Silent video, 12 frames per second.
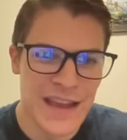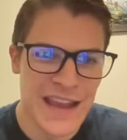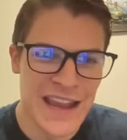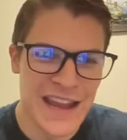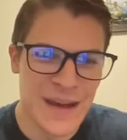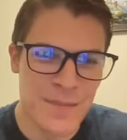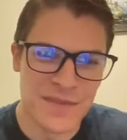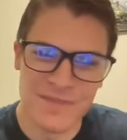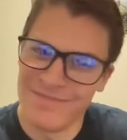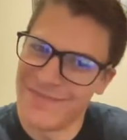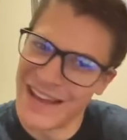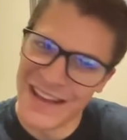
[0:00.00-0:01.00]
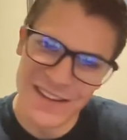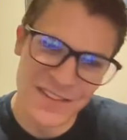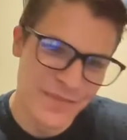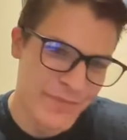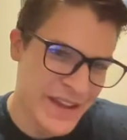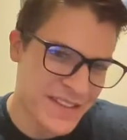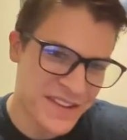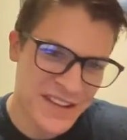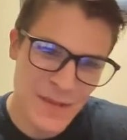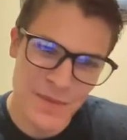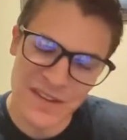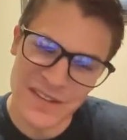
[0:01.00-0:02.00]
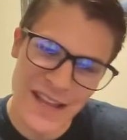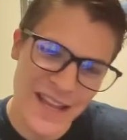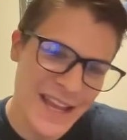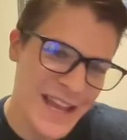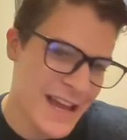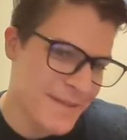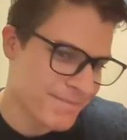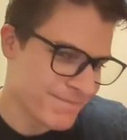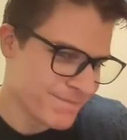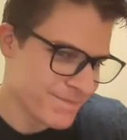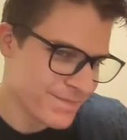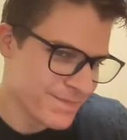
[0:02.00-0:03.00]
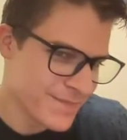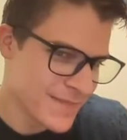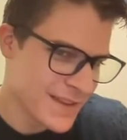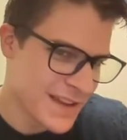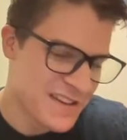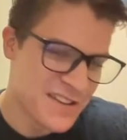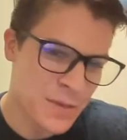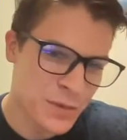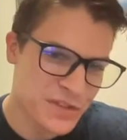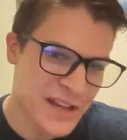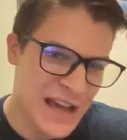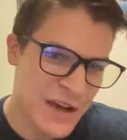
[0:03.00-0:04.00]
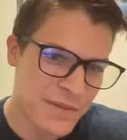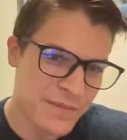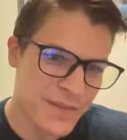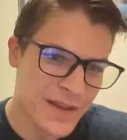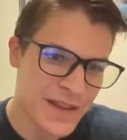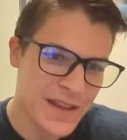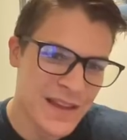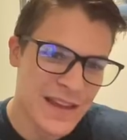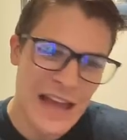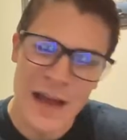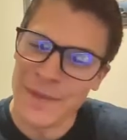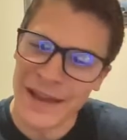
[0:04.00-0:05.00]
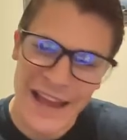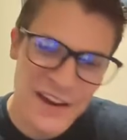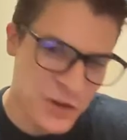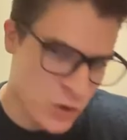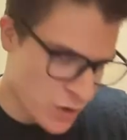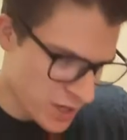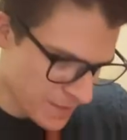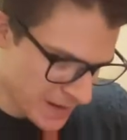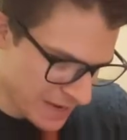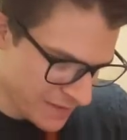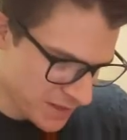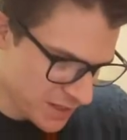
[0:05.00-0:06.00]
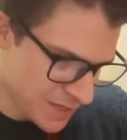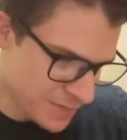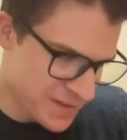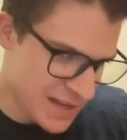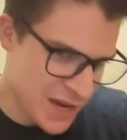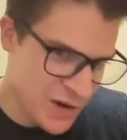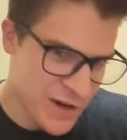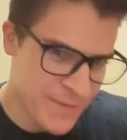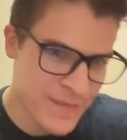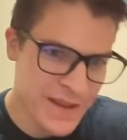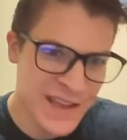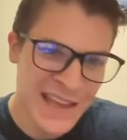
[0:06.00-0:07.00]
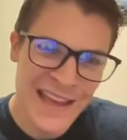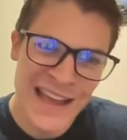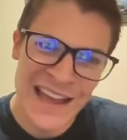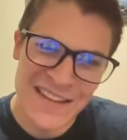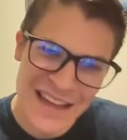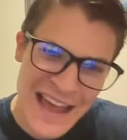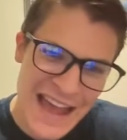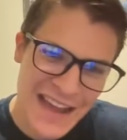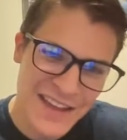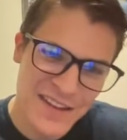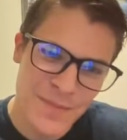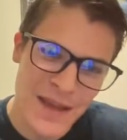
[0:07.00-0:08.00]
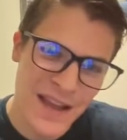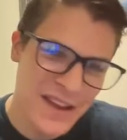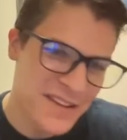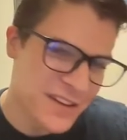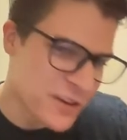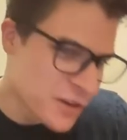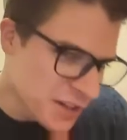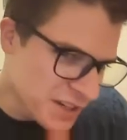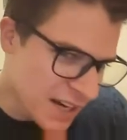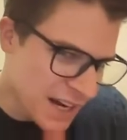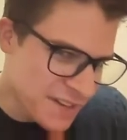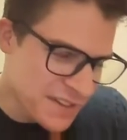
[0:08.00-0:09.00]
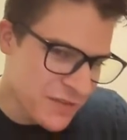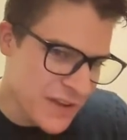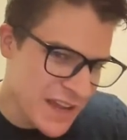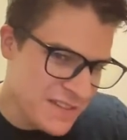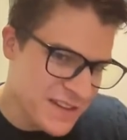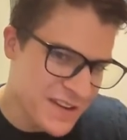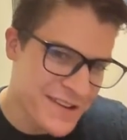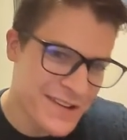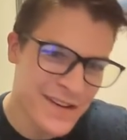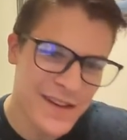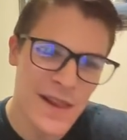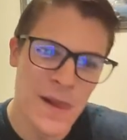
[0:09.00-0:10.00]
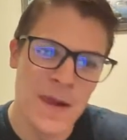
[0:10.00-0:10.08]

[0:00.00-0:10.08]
And I make the same mistake again. I double down. I'm like, I don't want him to have the comm tower. I attack his mech. It's a good cost advantage.